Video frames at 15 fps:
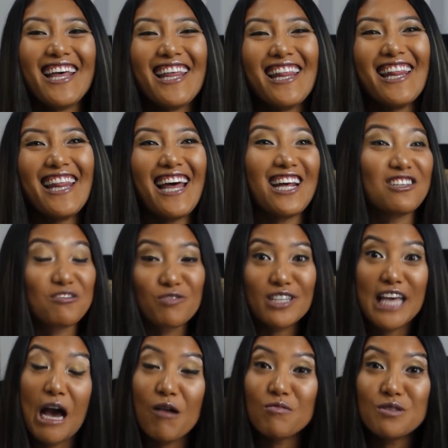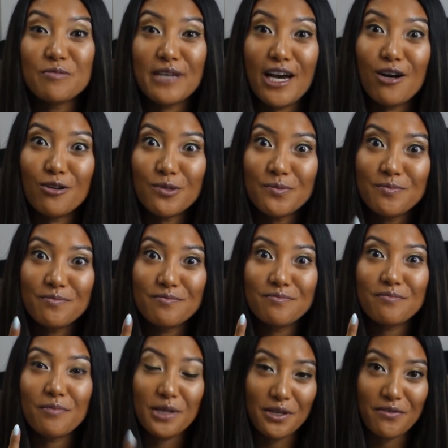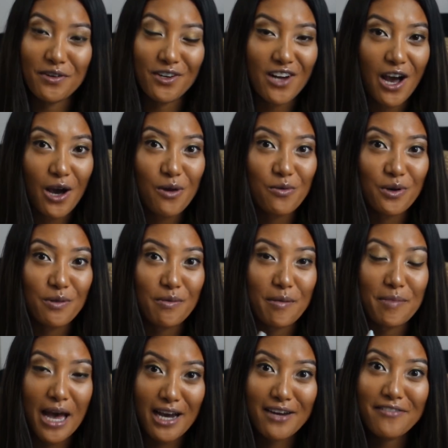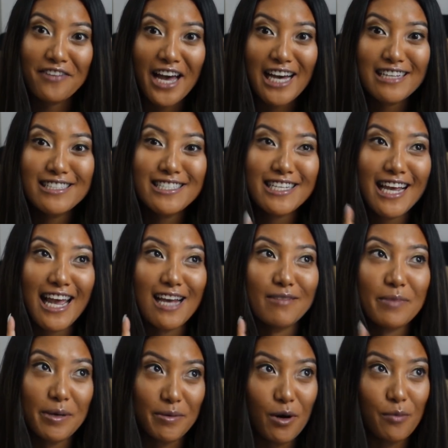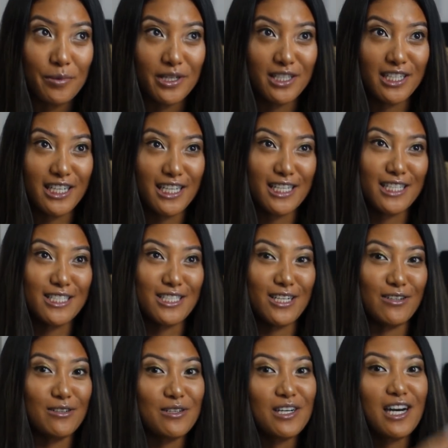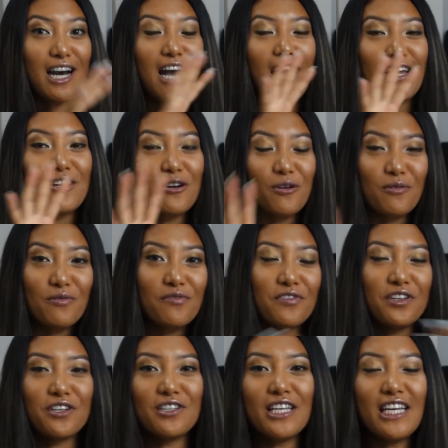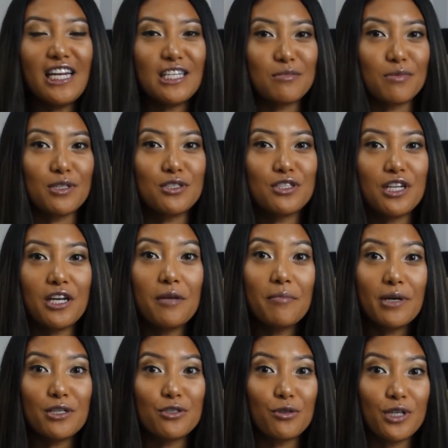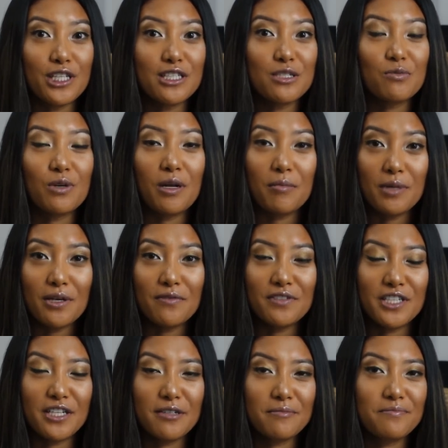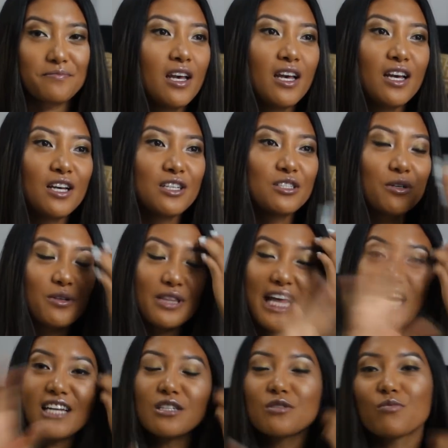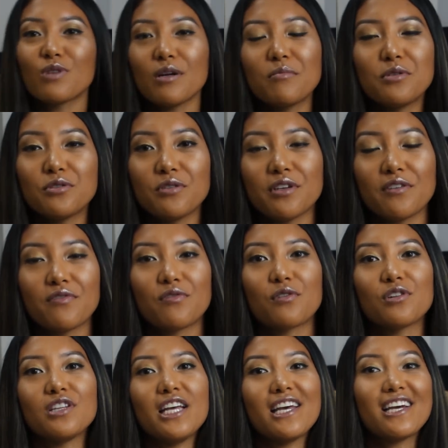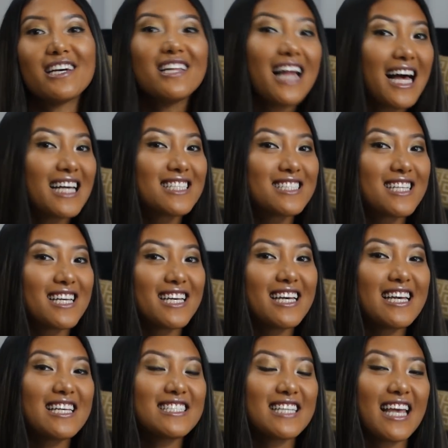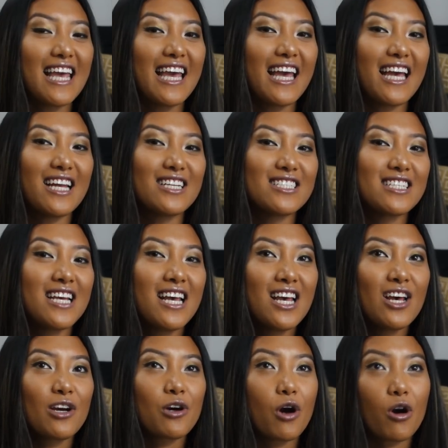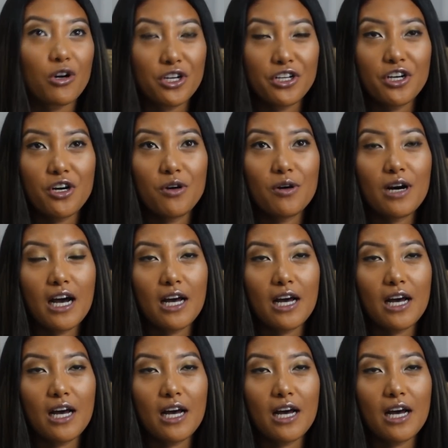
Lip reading: That has really helped me out, believe it or not, with my back fat and my mobility. So I don't feel it as much in my joints when I'm lifting. So that is what I'm doing for classes and cardio.